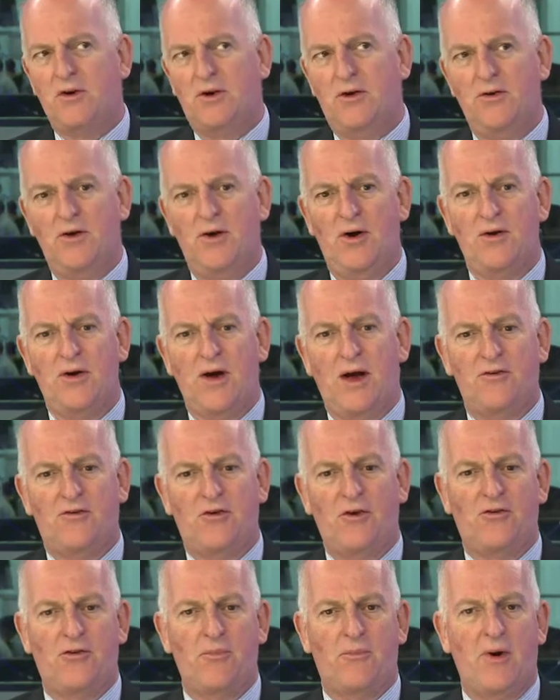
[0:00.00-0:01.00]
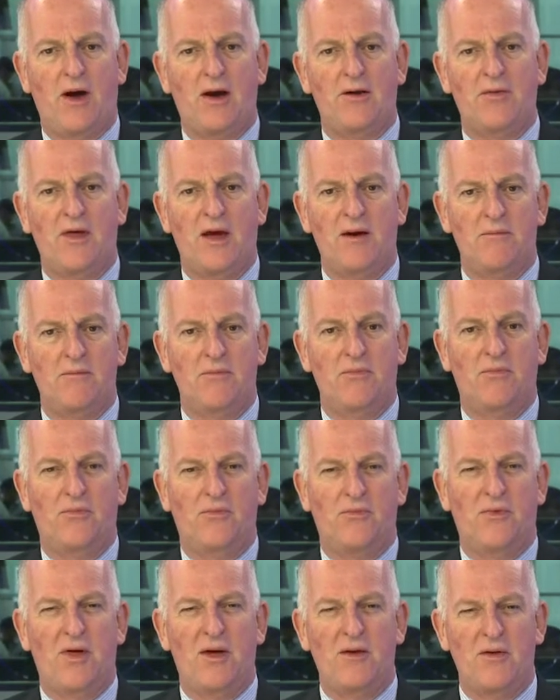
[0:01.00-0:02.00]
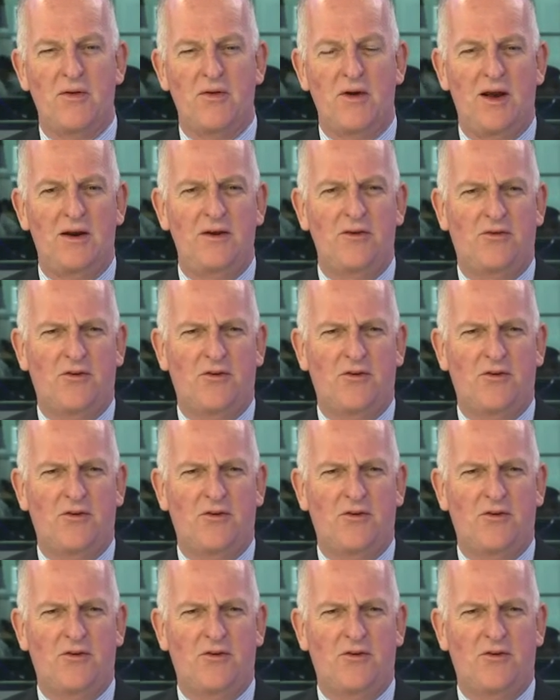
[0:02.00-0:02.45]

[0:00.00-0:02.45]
Can you anticipate any